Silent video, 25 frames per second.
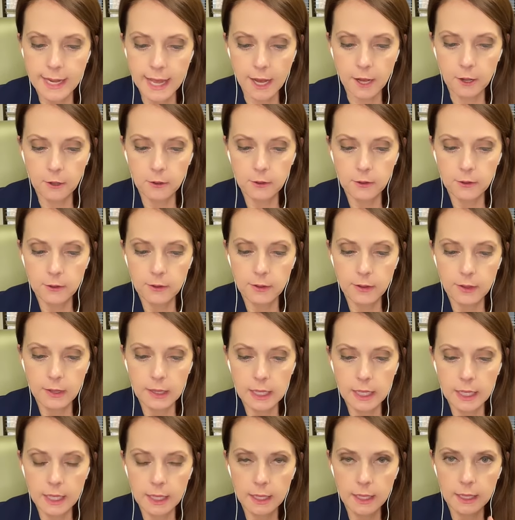Now,
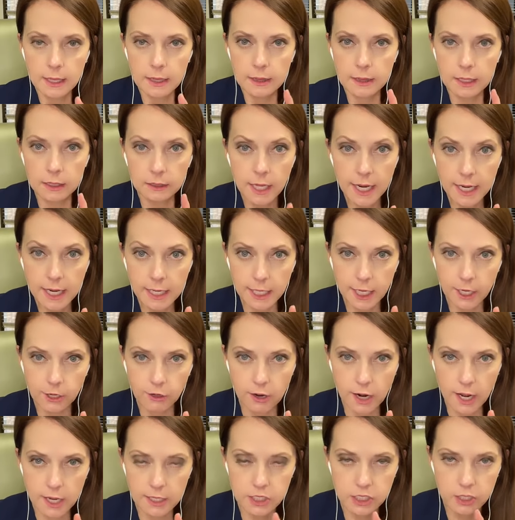the lightning
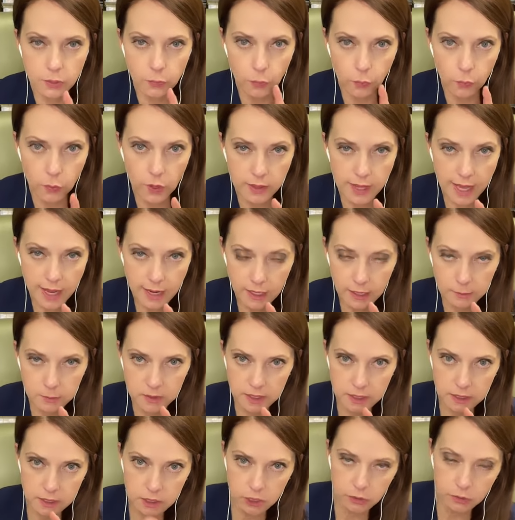crotch, where that
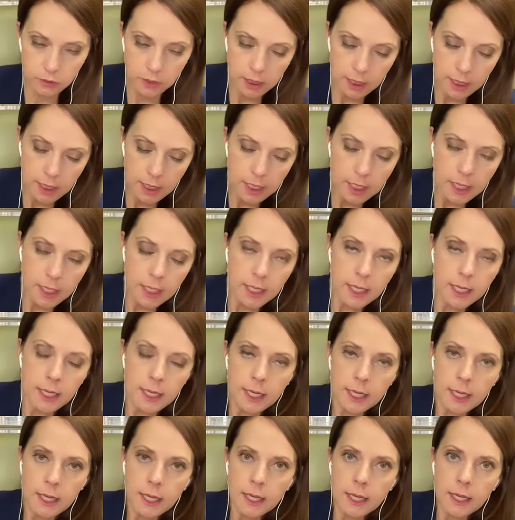comes into,
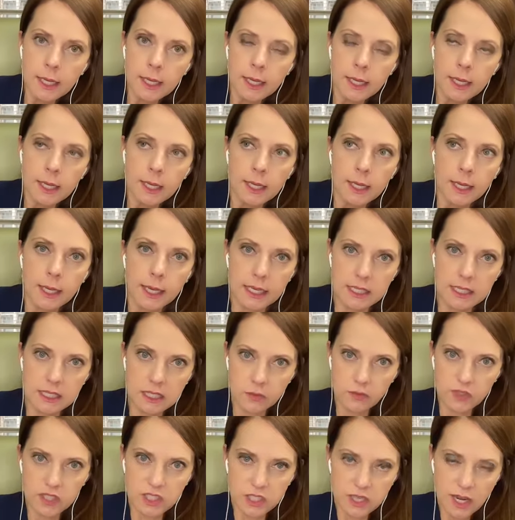
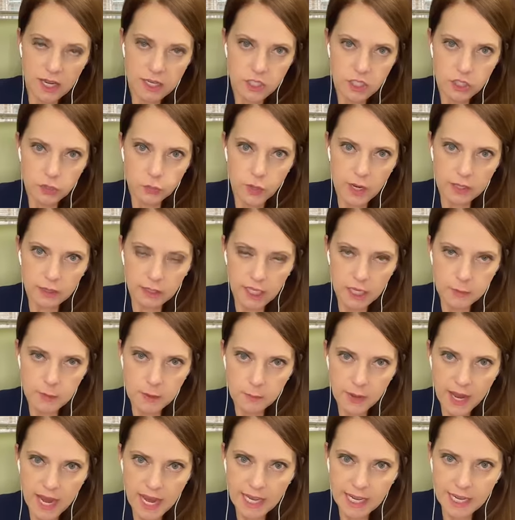is if it's not just round
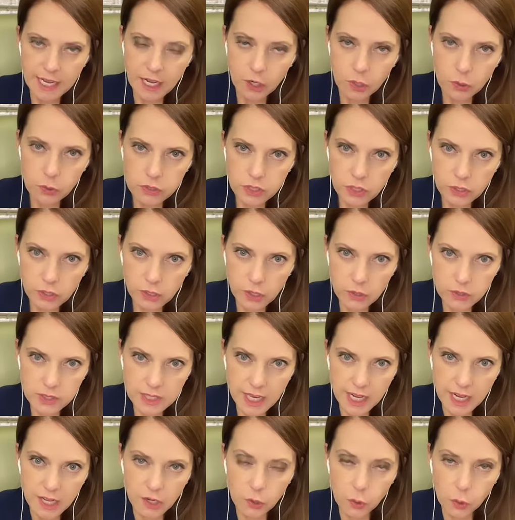ligament pain and it goes
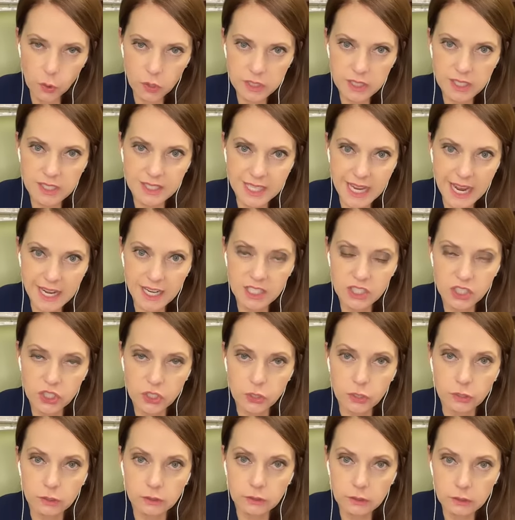ahead and courses down
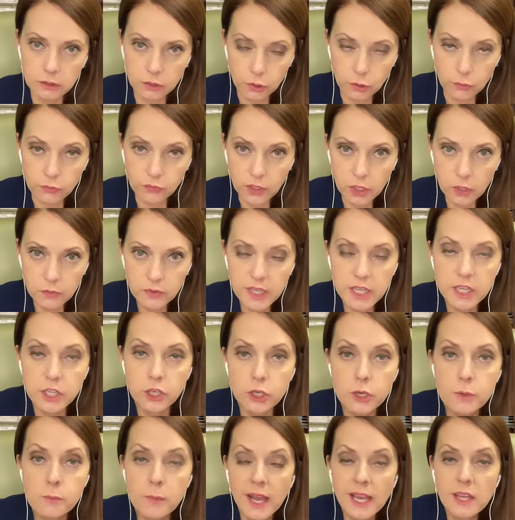into your vulva,
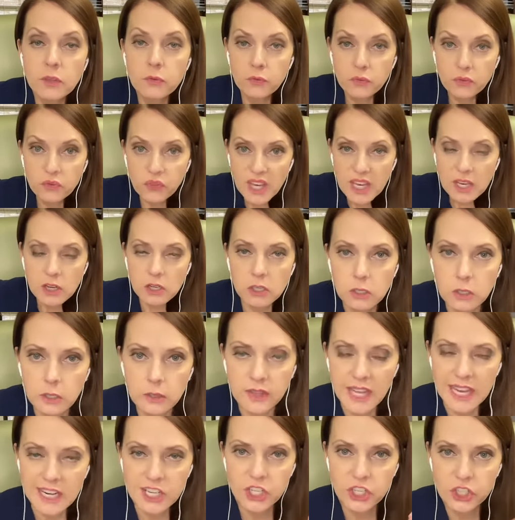you might
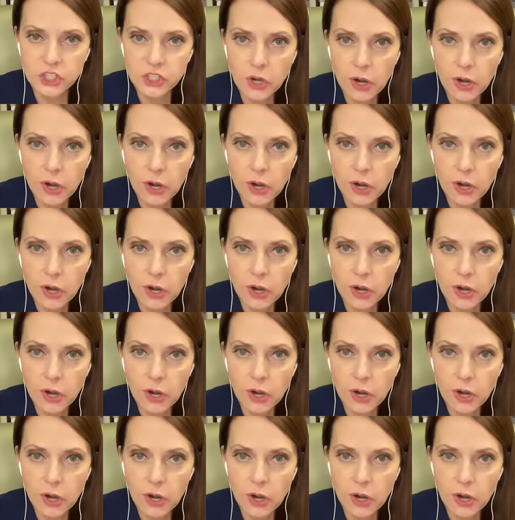feel that